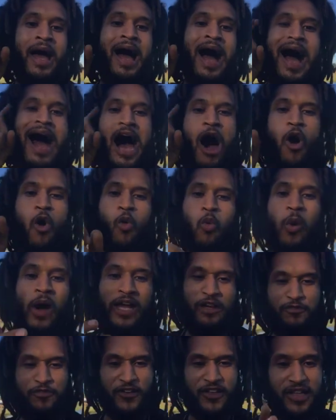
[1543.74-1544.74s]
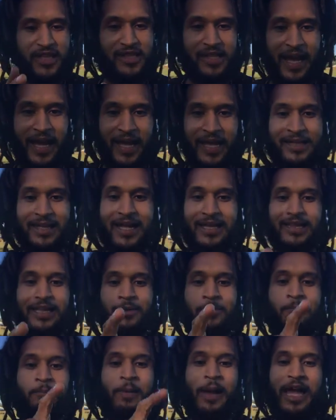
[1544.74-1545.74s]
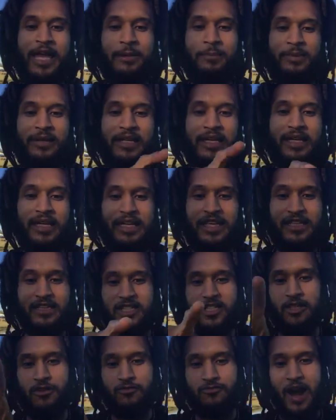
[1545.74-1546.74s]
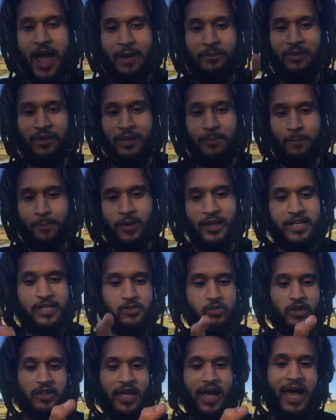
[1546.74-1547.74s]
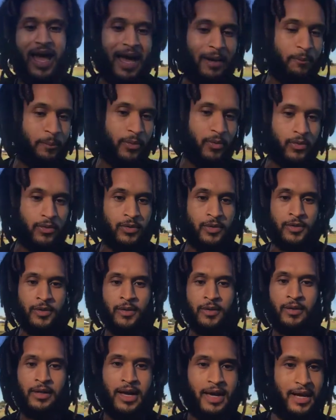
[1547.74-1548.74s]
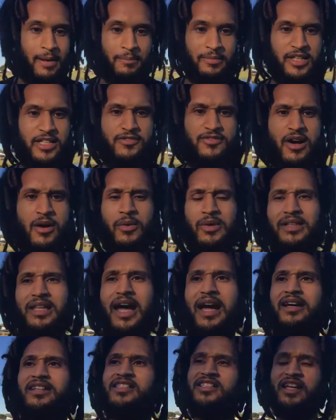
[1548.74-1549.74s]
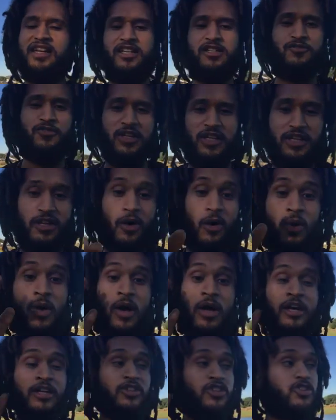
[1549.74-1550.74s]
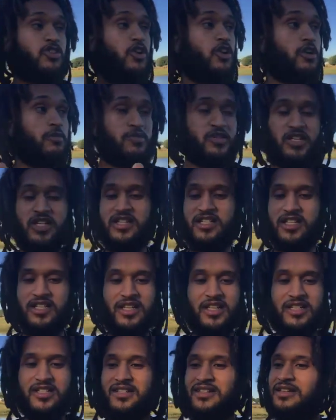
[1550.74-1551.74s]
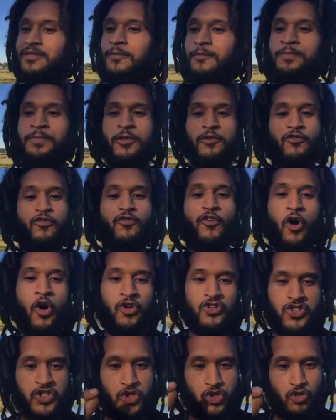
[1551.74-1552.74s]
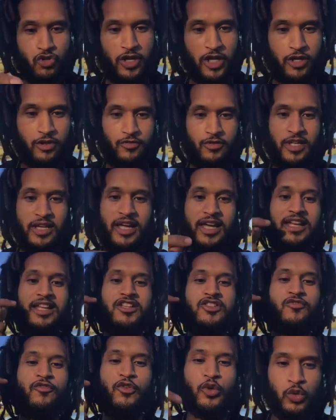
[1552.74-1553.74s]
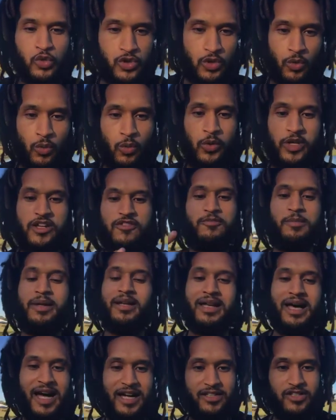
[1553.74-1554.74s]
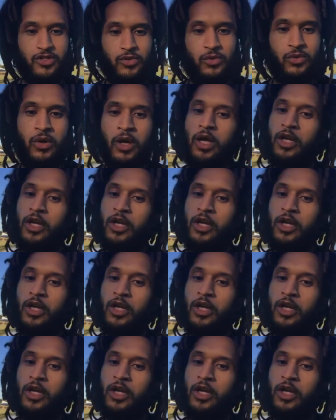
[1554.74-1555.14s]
I'll wait for the day that the baby eats the rabbit and plays with the apple. And I'm going to leave y'all with that. Share this video. Circumcision is false trickery. It is voodoo. We have been lied to.